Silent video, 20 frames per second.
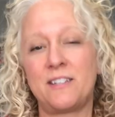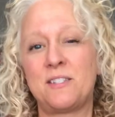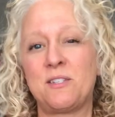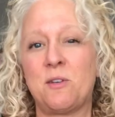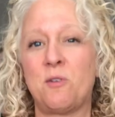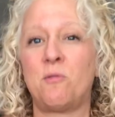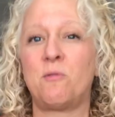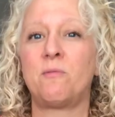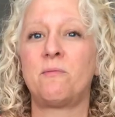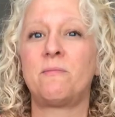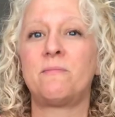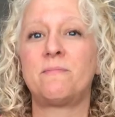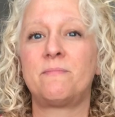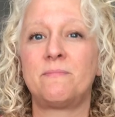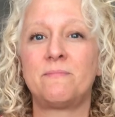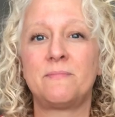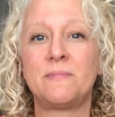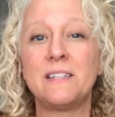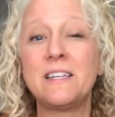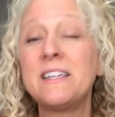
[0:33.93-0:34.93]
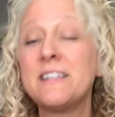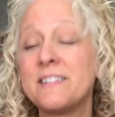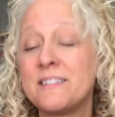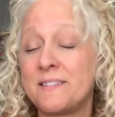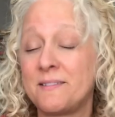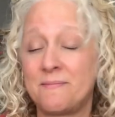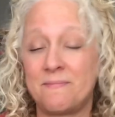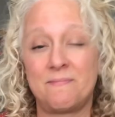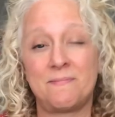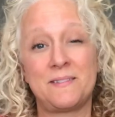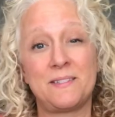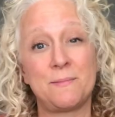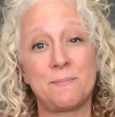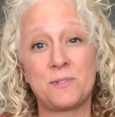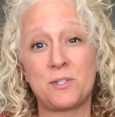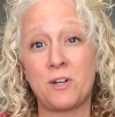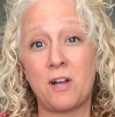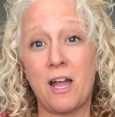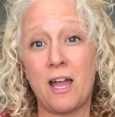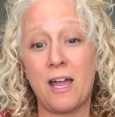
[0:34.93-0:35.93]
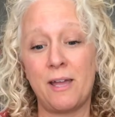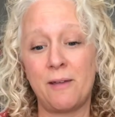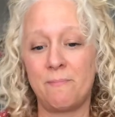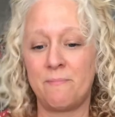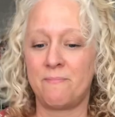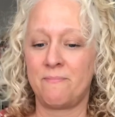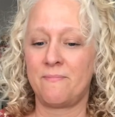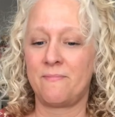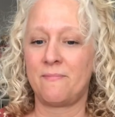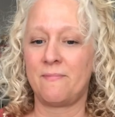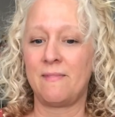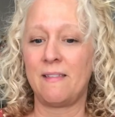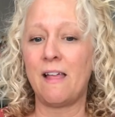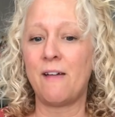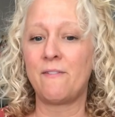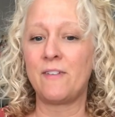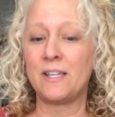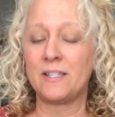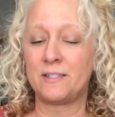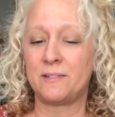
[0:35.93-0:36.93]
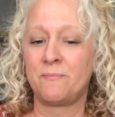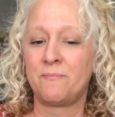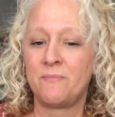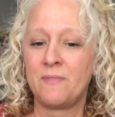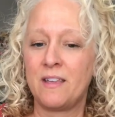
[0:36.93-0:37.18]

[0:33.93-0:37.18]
So please subscribe. Love it.